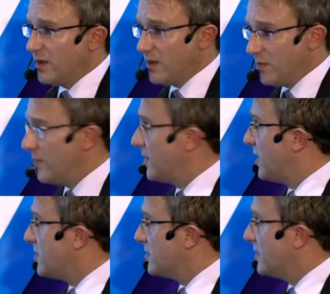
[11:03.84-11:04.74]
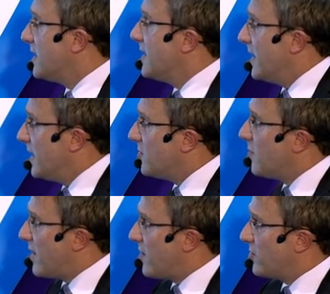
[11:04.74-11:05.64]
supplementation in
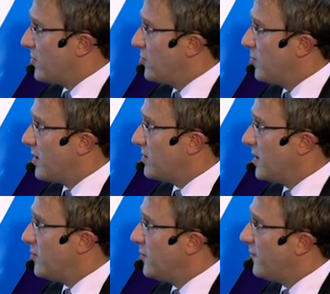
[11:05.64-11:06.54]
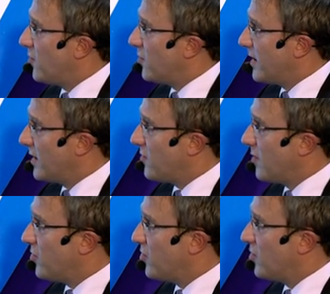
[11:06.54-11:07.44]
comparison to placebo for 10
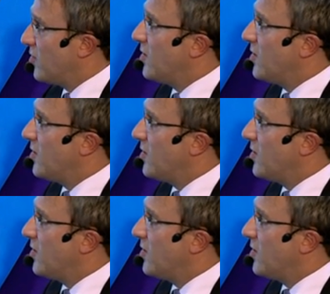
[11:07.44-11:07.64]
grams.